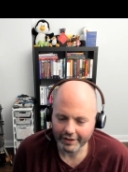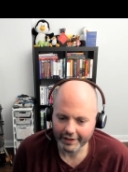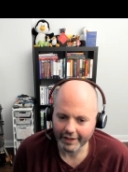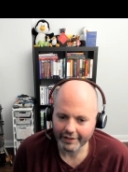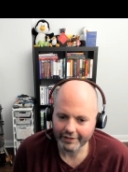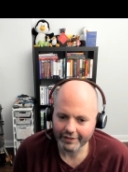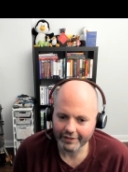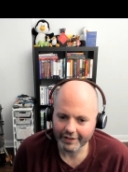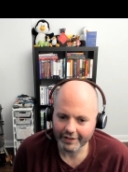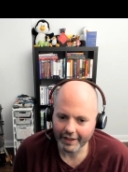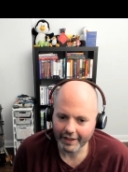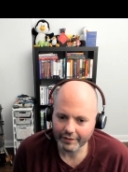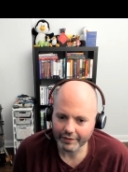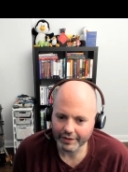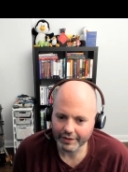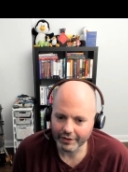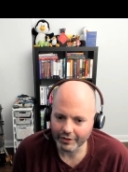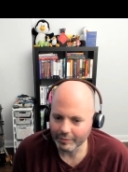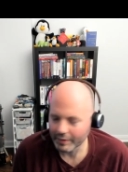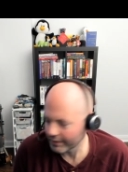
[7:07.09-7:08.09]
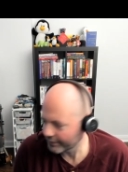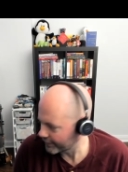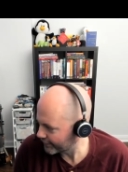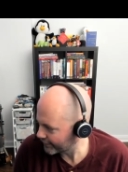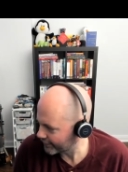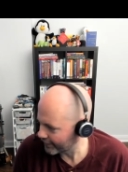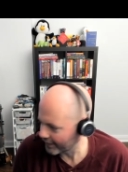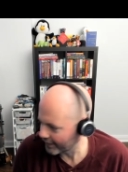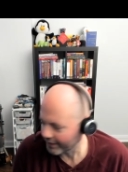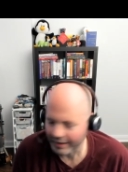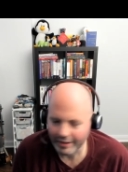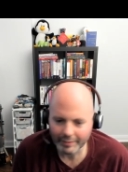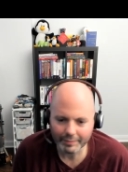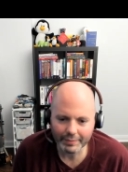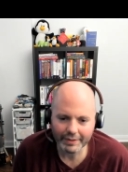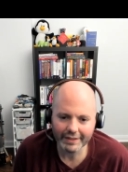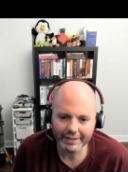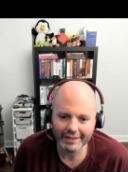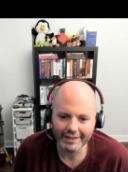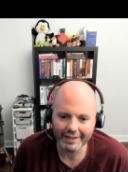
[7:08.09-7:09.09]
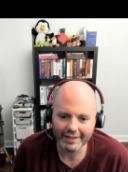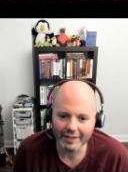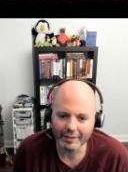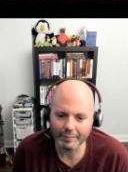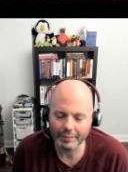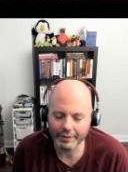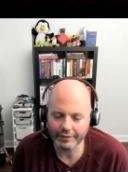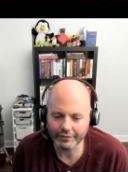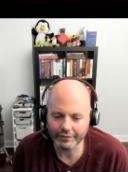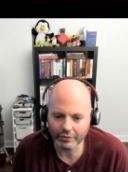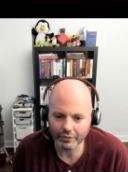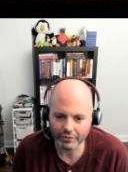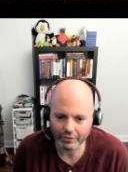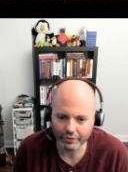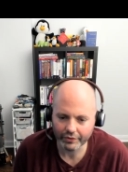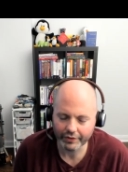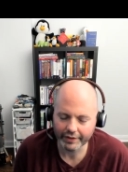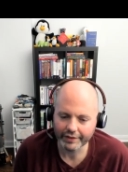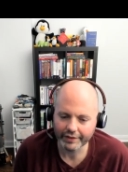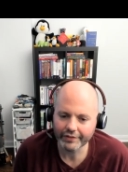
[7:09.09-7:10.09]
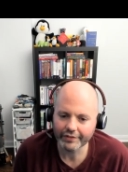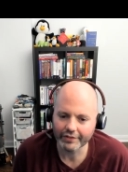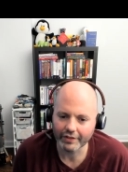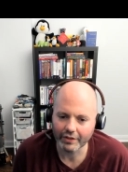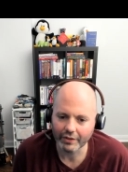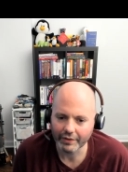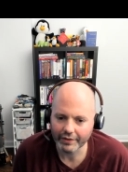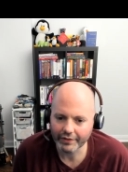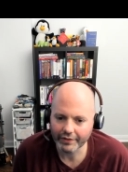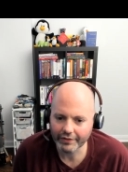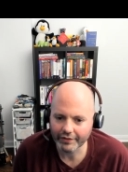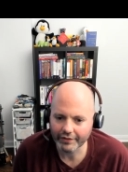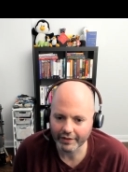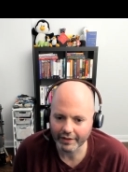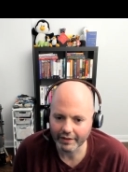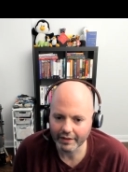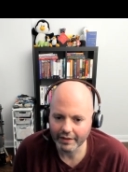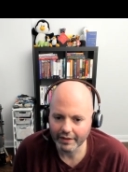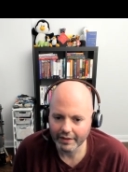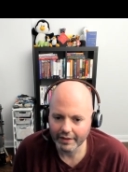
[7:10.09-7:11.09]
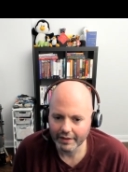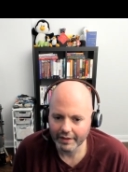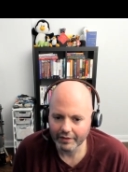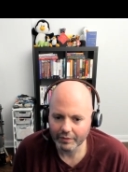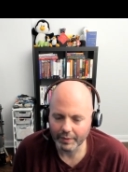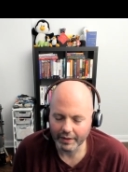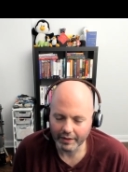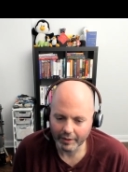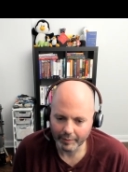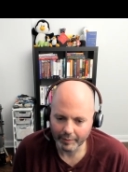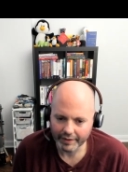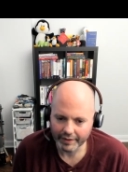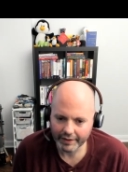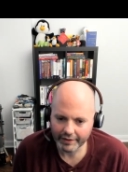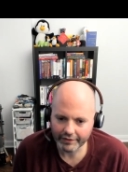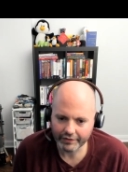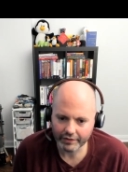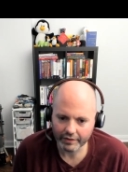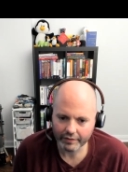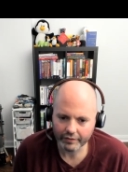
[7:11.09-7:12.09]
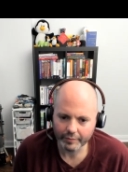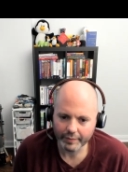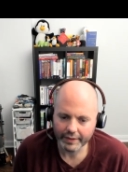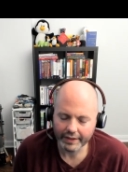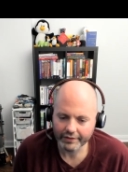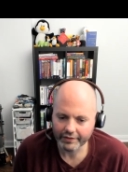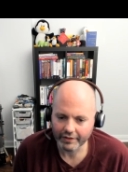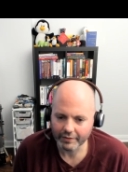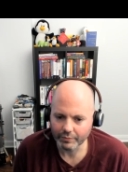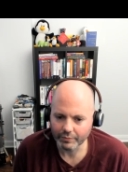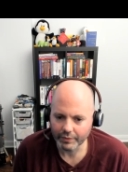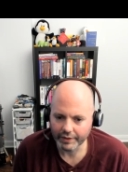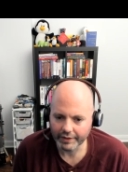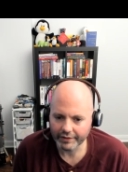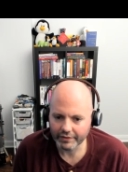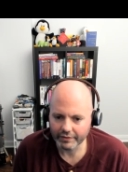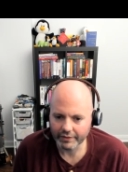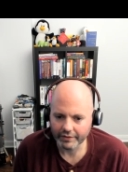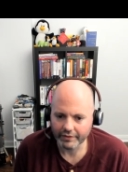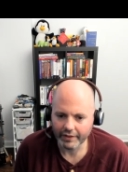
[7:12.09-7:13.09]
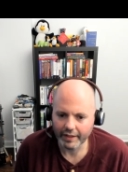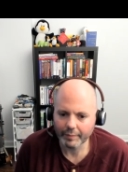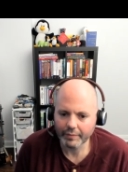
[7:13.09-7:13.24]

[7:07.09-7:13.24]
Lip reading: I did have a home office set up before all this, so it's been a little bit easier for me in some ways to adapt.